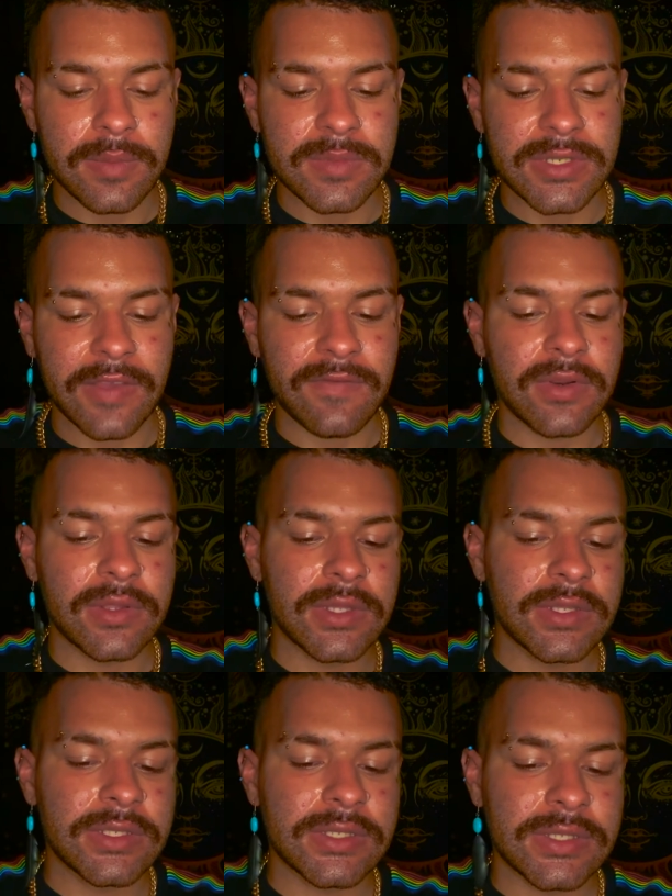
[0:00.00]

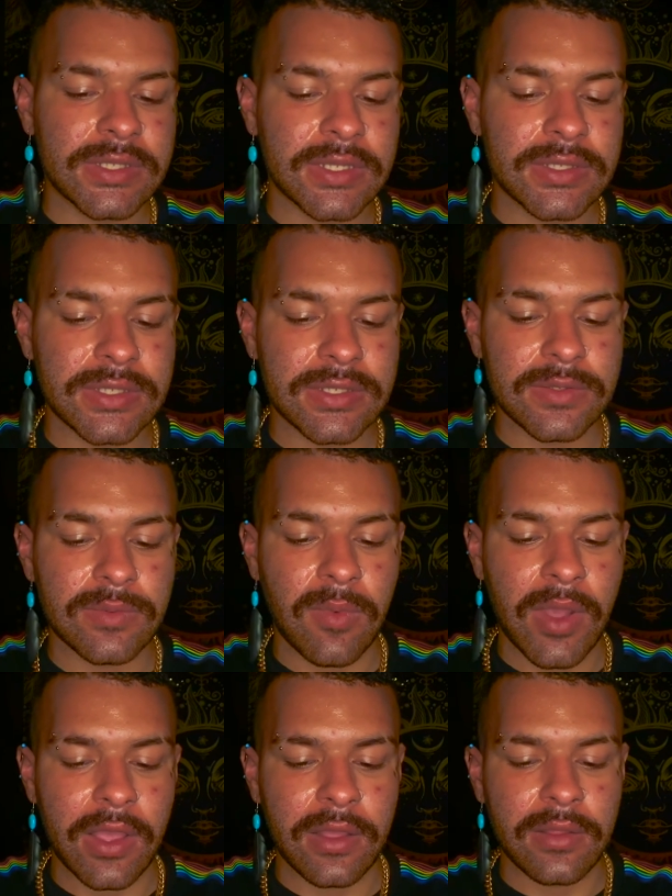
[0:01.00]
Definitely this sense as
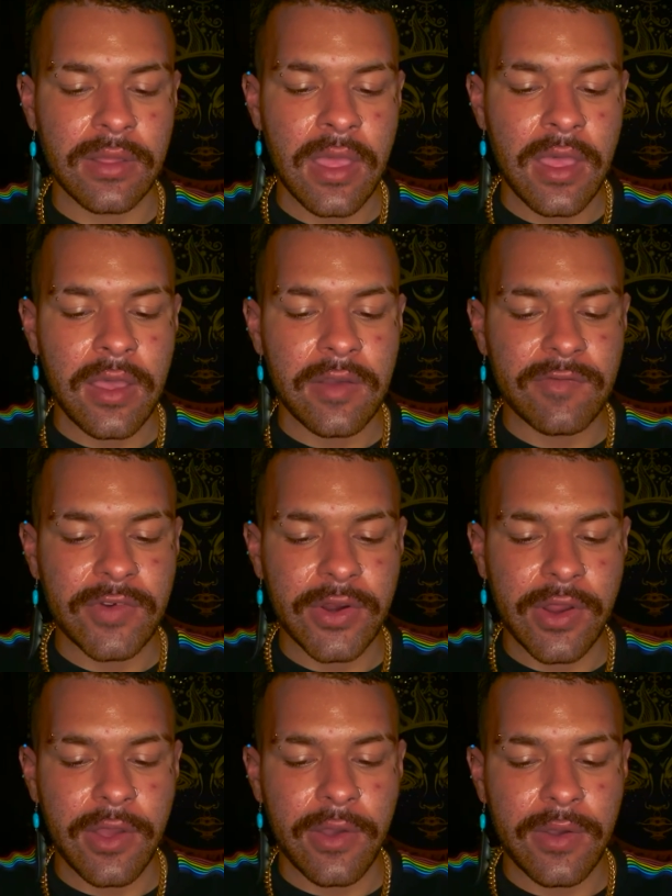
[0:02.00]
well,
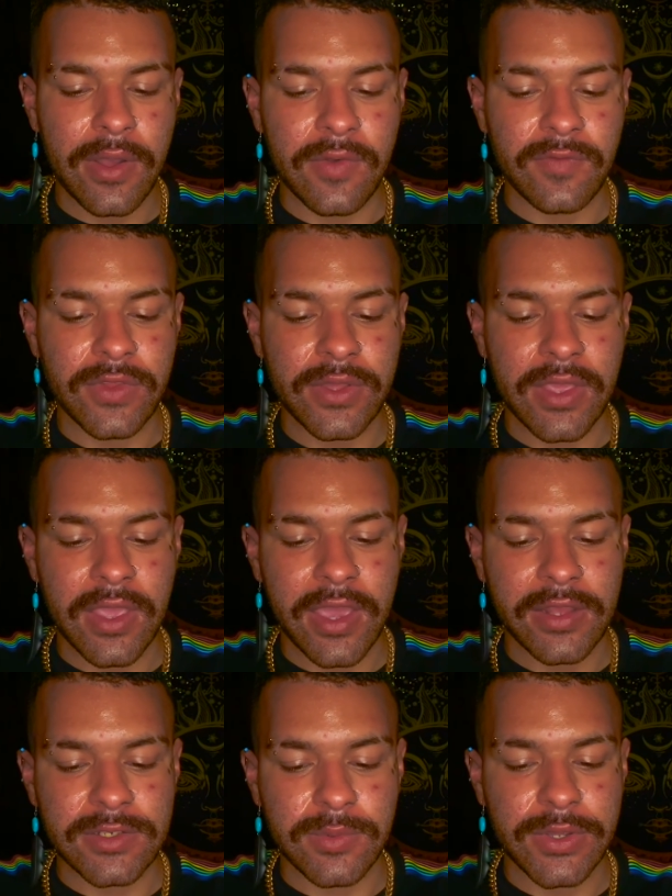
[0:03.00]
Virgo, of looking
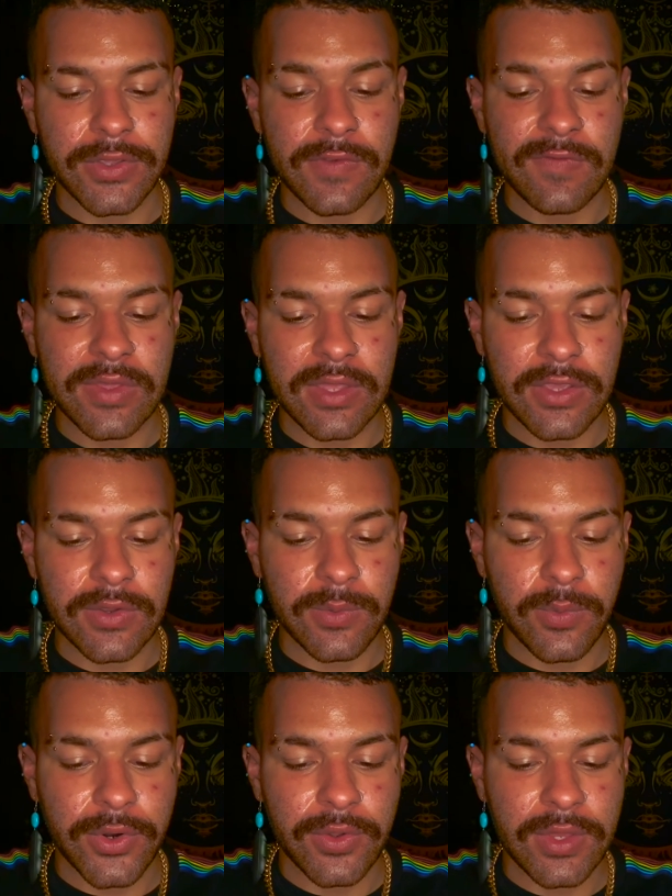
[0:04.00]
at what you feel like you're
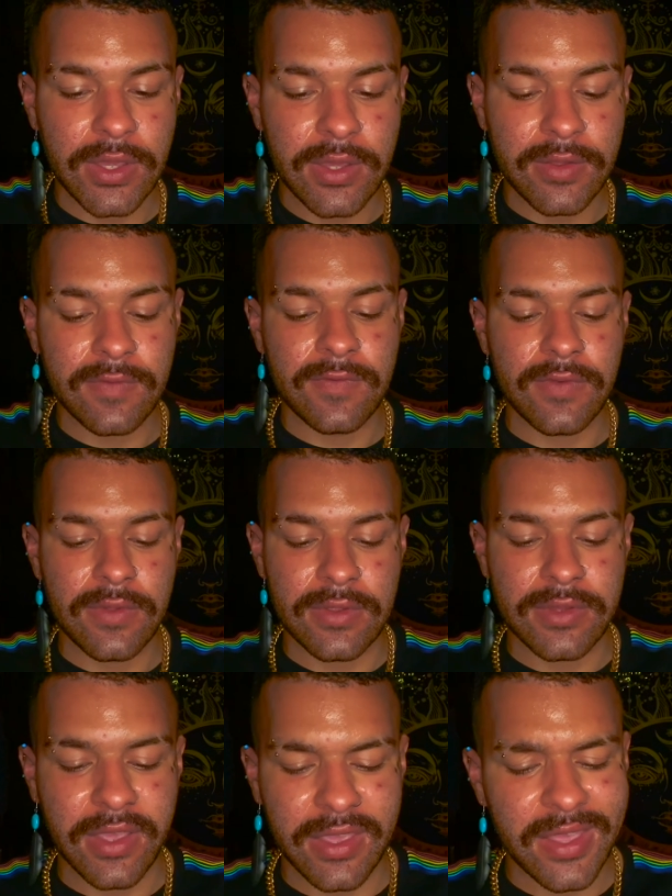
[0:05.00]
worthy of.
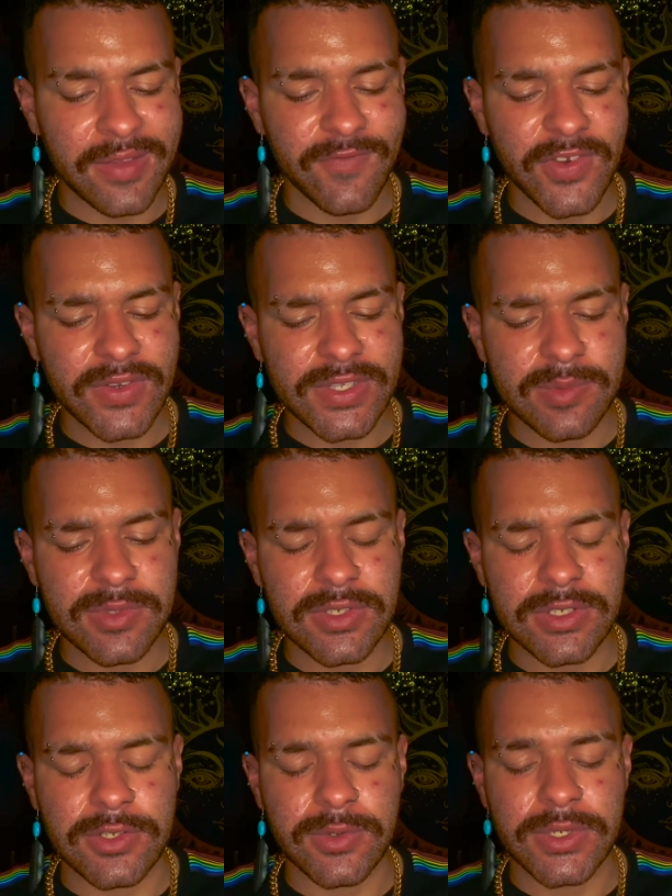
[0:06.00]
Again, very similar
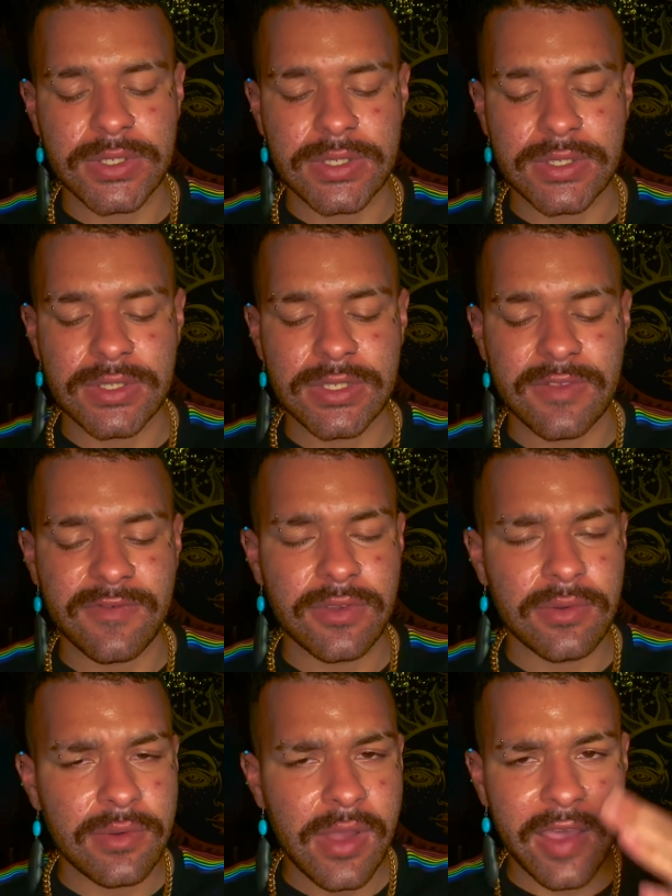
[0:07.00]
to Tauruses. If
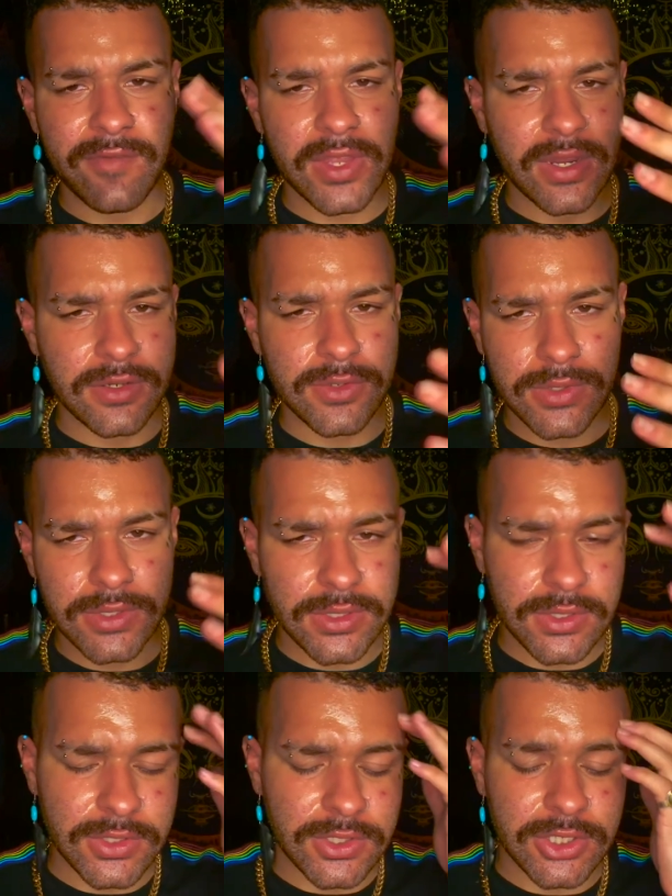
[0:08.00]
you have any Taurus
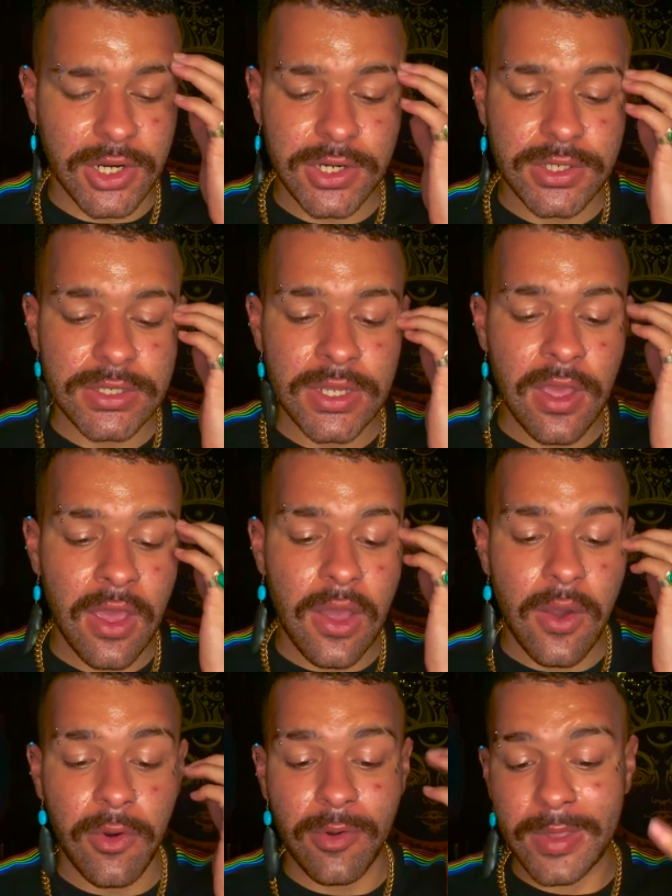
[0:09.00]
in your chart,
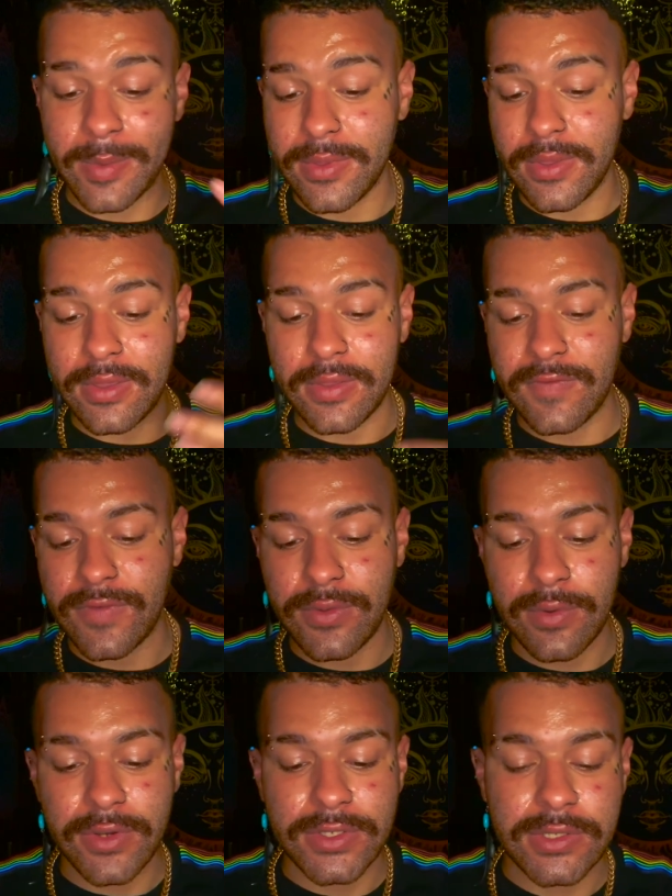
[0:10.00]
or maybe if
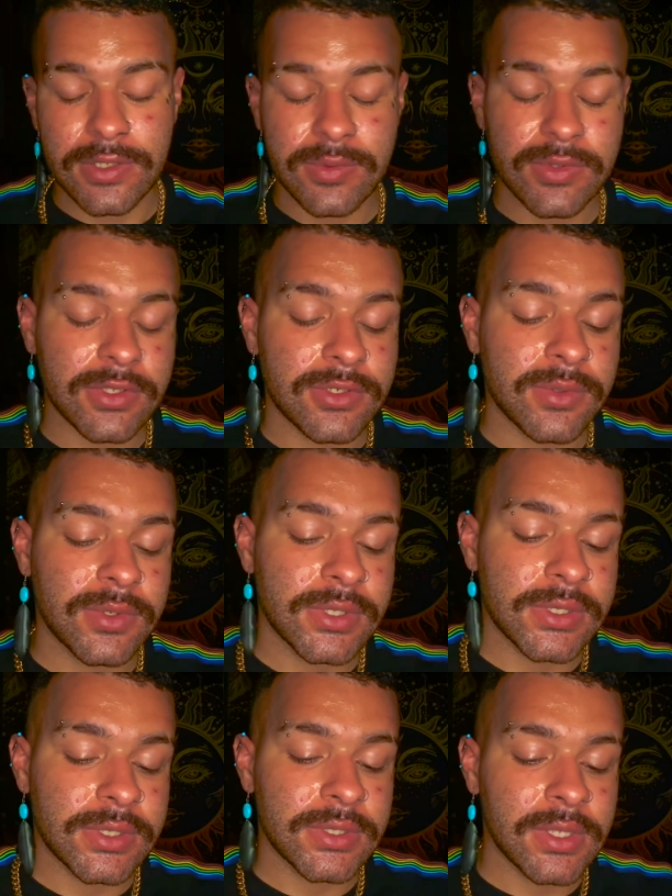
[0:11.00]
you are dealing with the
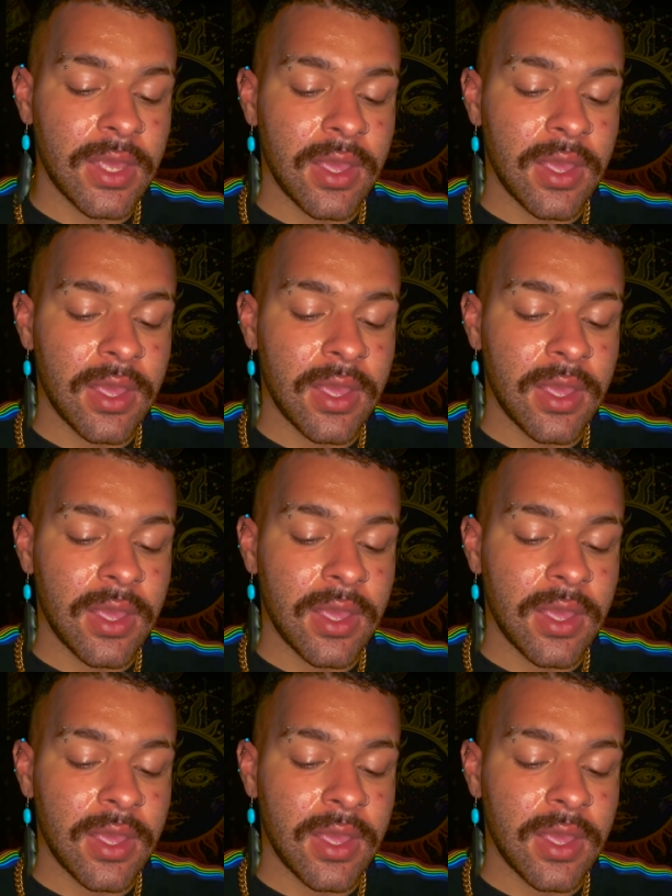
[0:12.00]
Taurus,